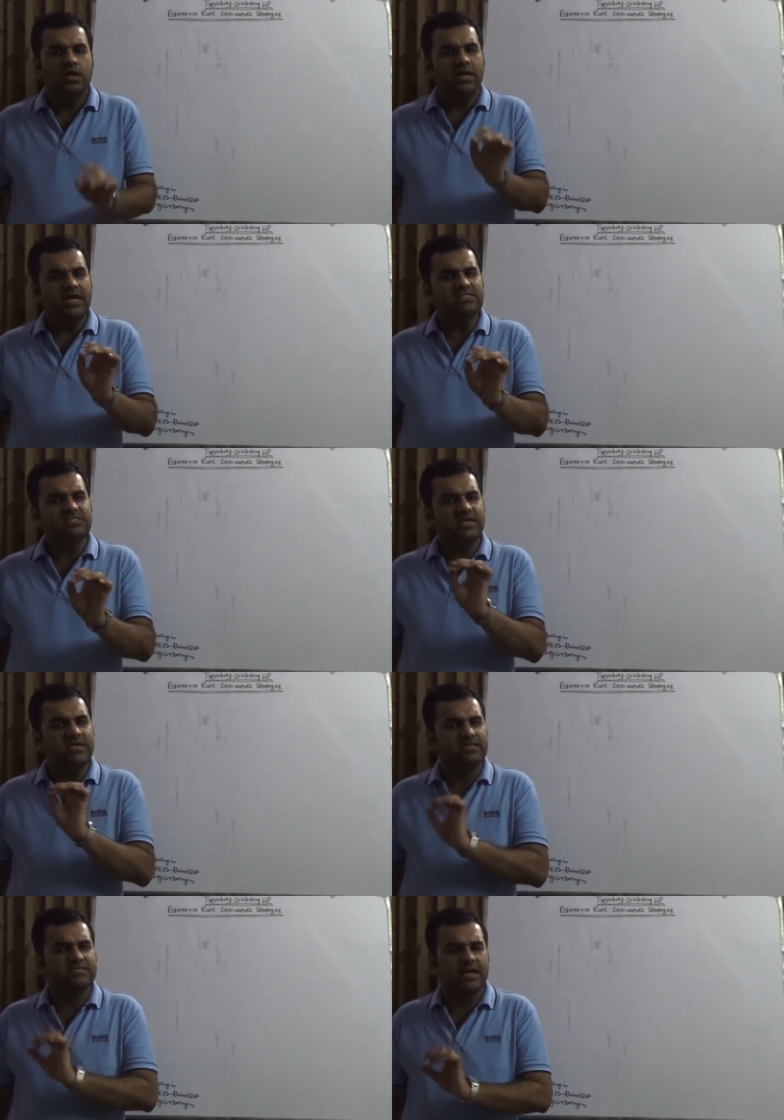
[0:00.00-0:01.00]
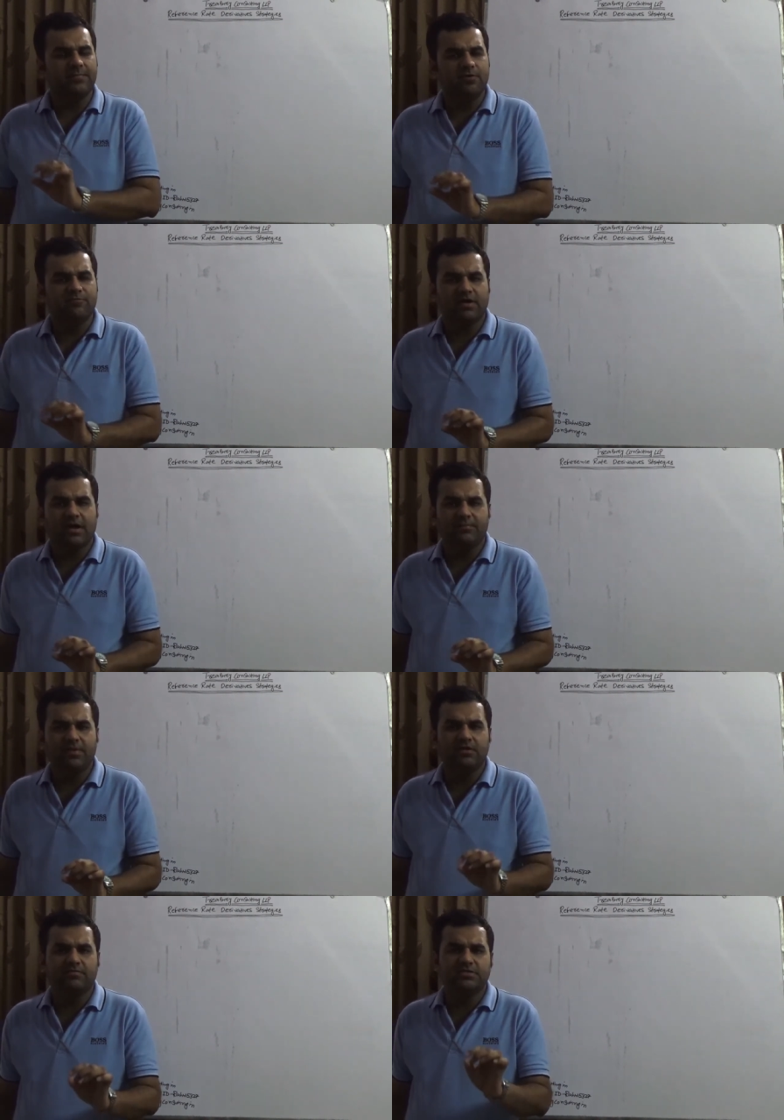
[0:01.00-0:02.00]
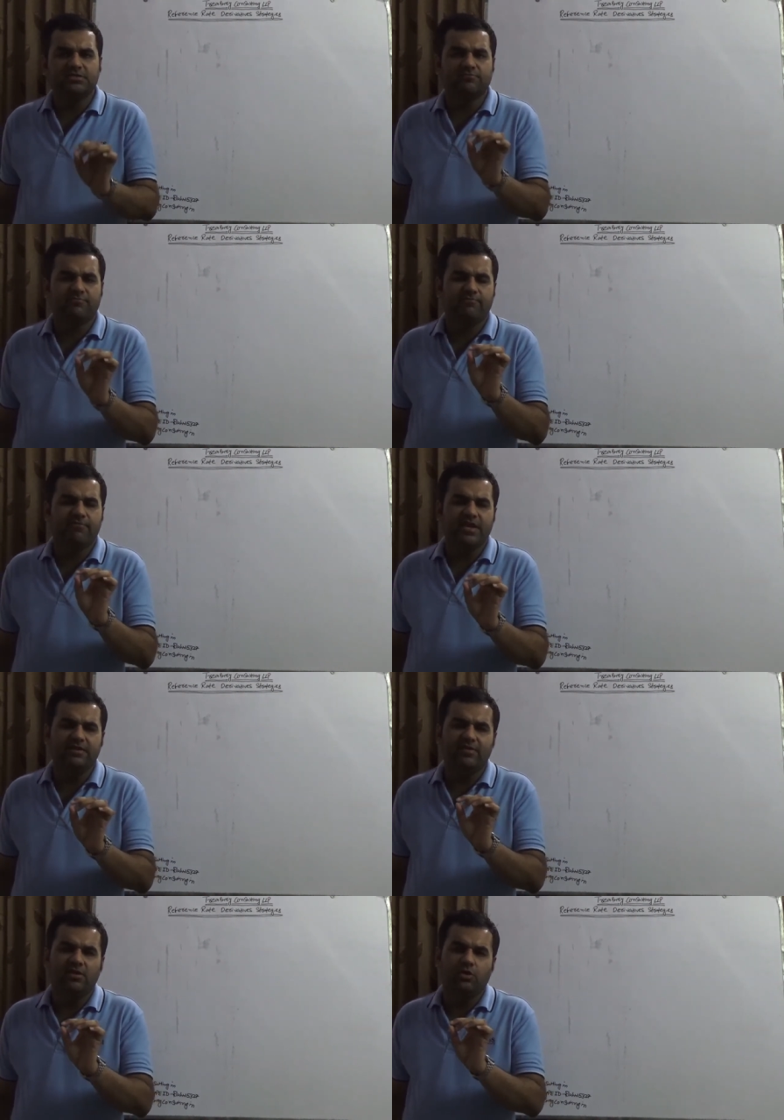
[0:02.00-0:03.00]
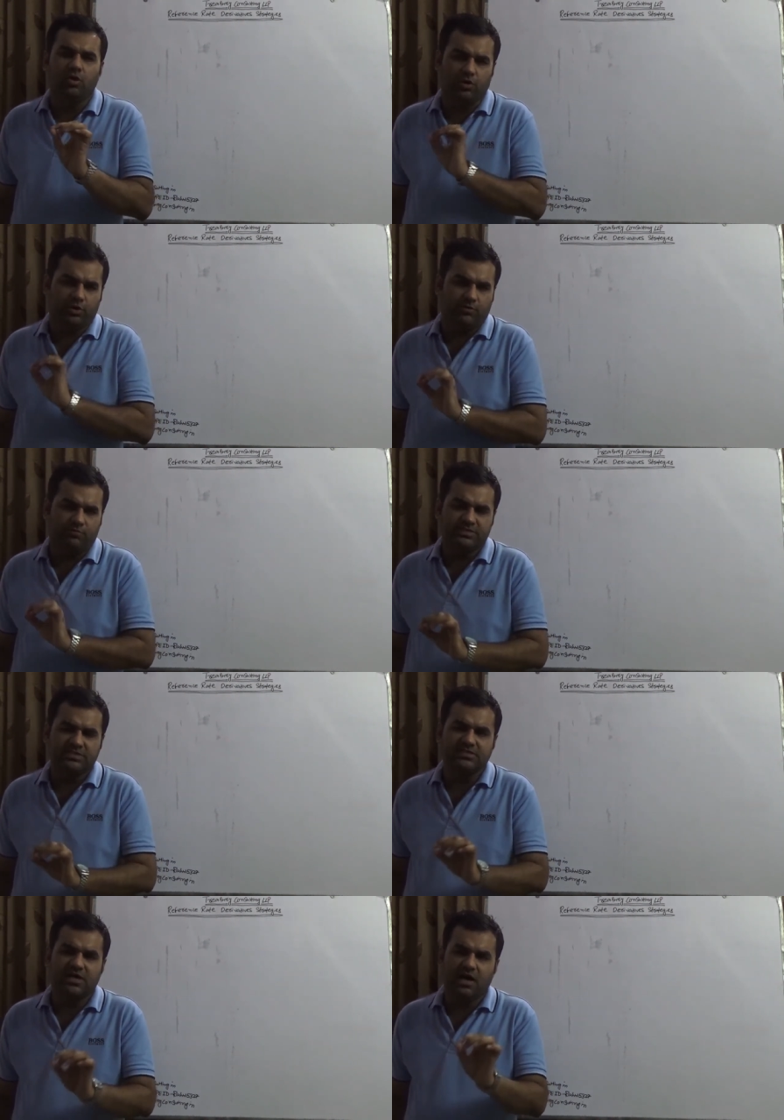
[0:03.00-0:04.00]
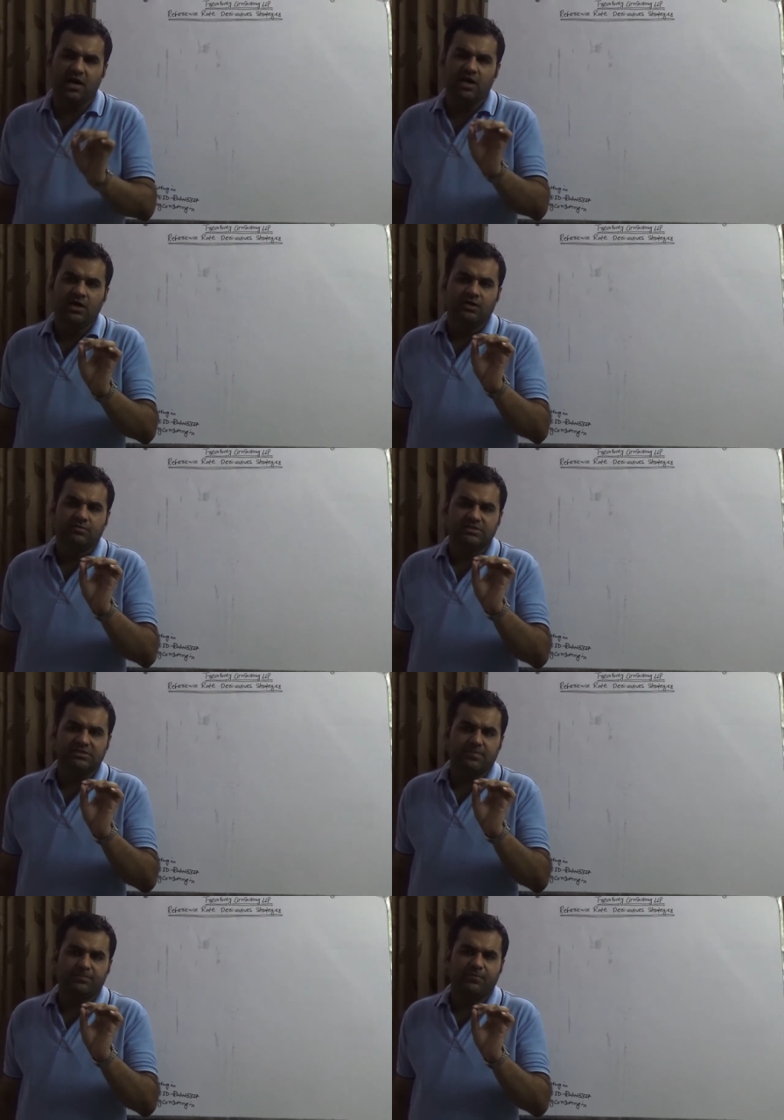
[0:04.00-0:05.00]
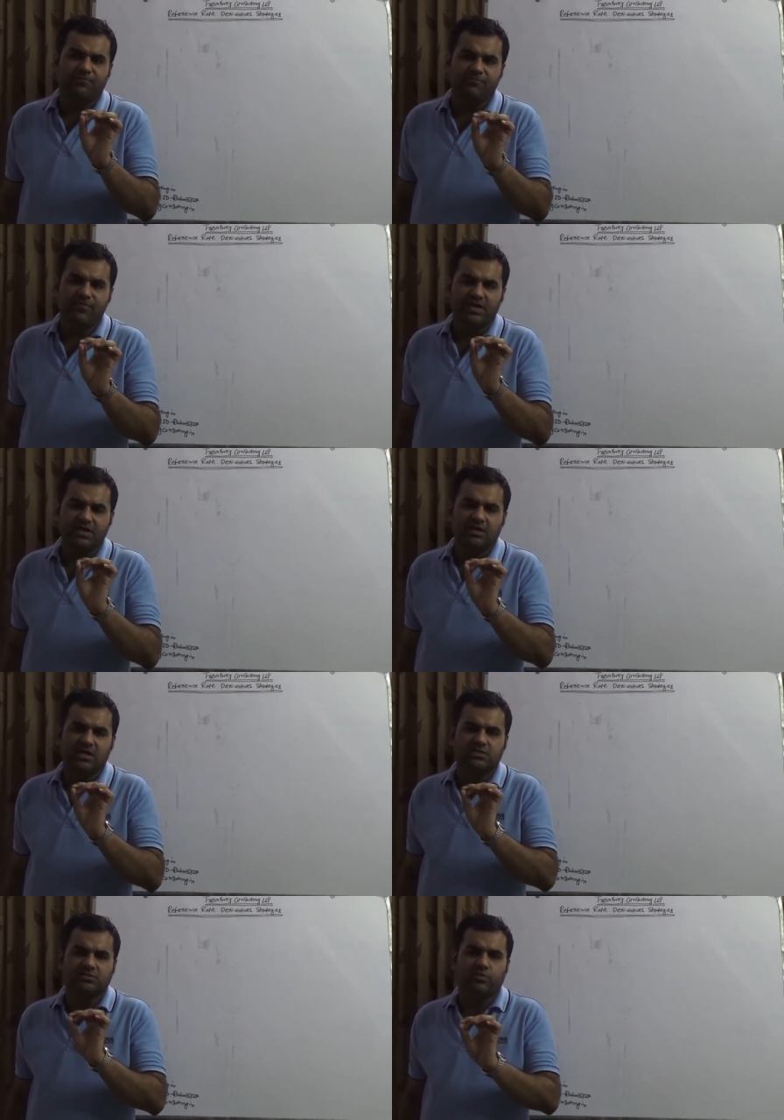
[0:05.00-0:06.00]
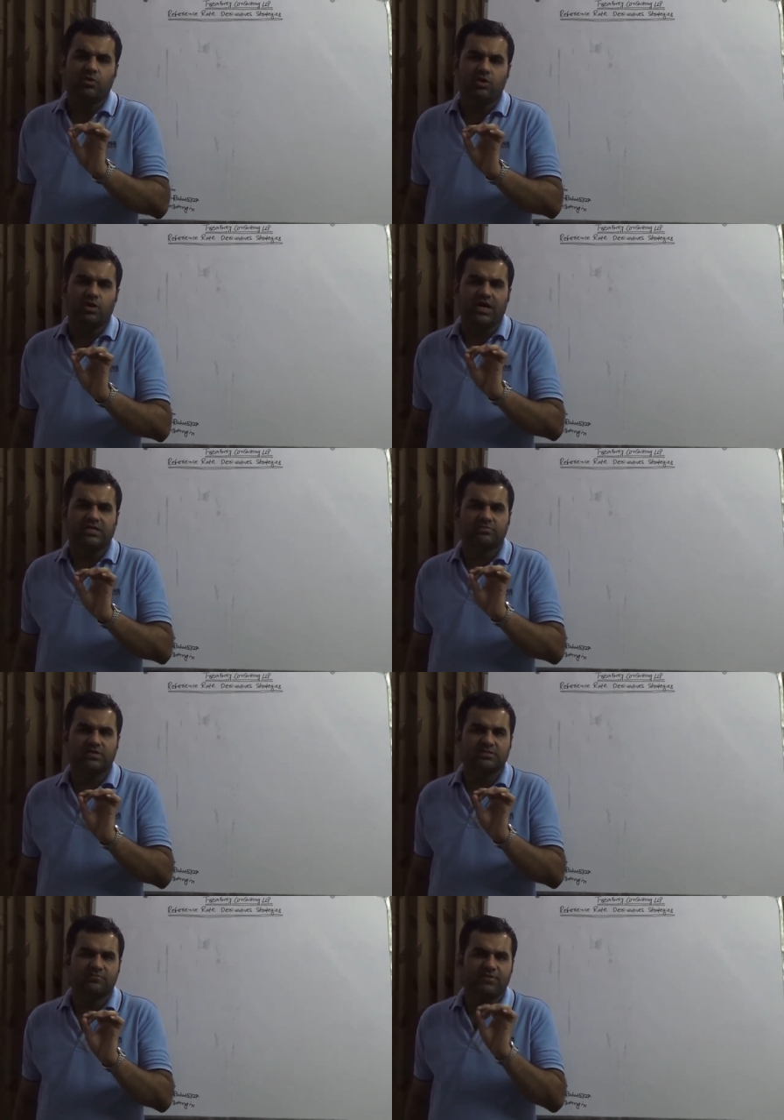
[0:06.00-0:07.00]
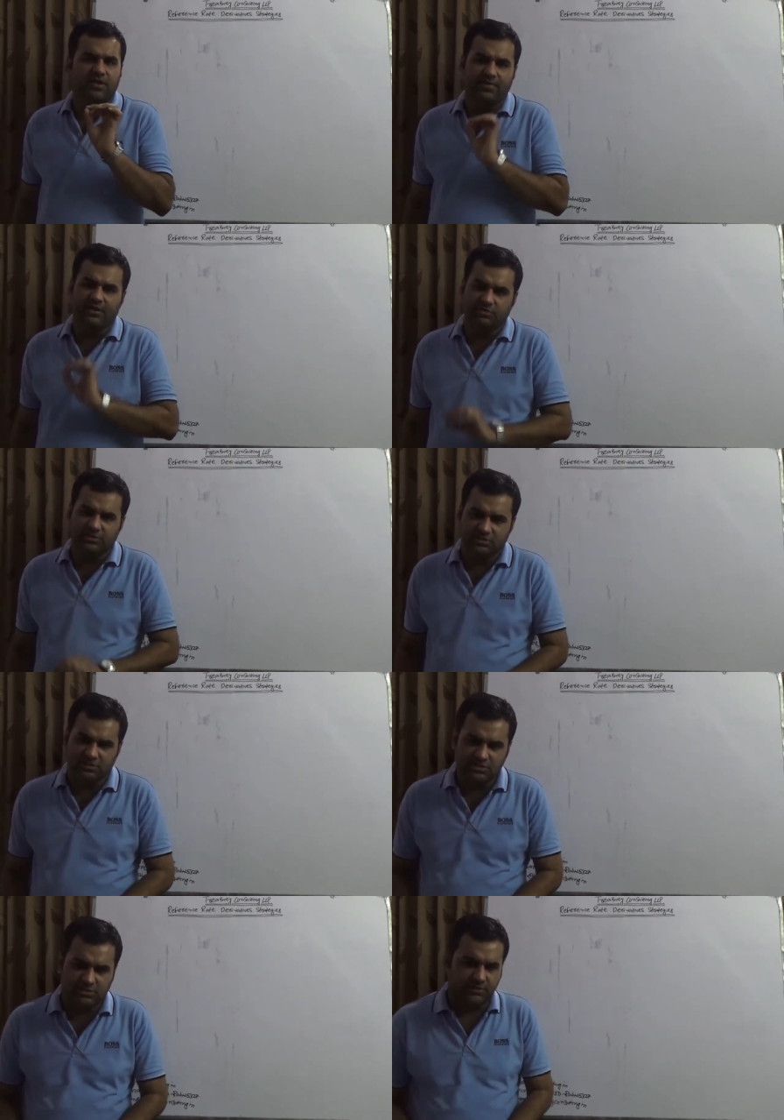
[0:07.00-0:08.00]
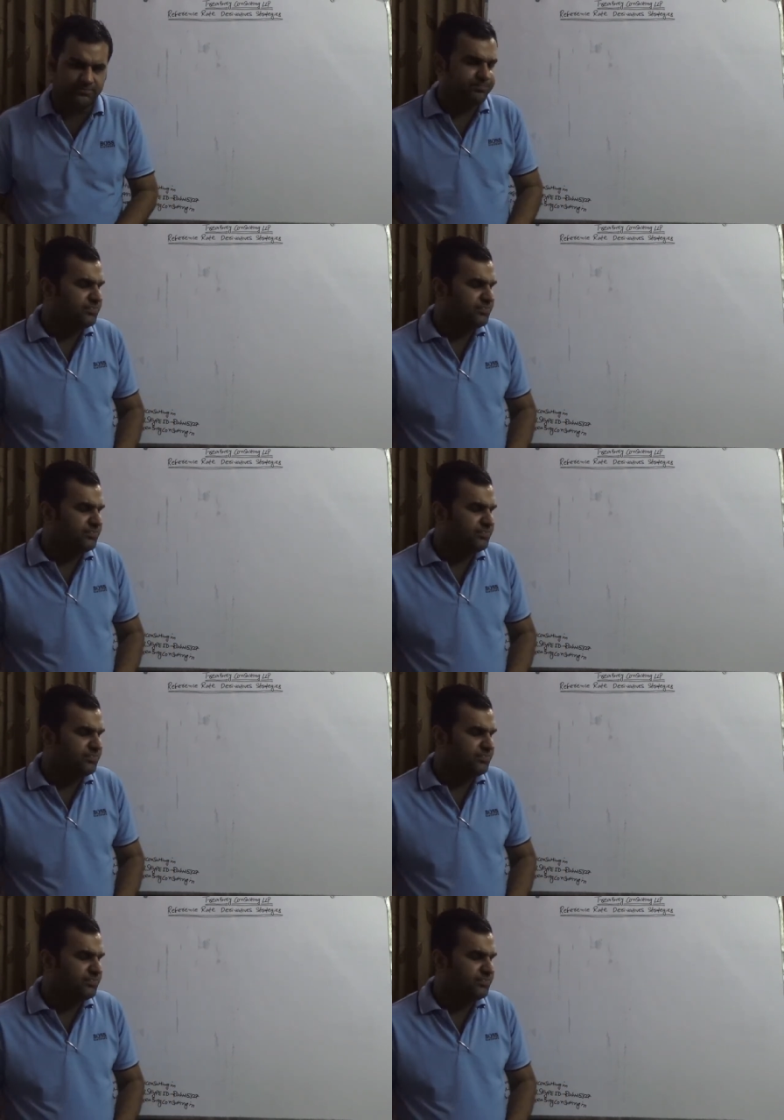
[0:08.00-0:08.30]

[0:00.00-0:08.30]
Let's take an example of a company which is very well known, which is a which is the perfect case for as far as the fair valuation is concerned.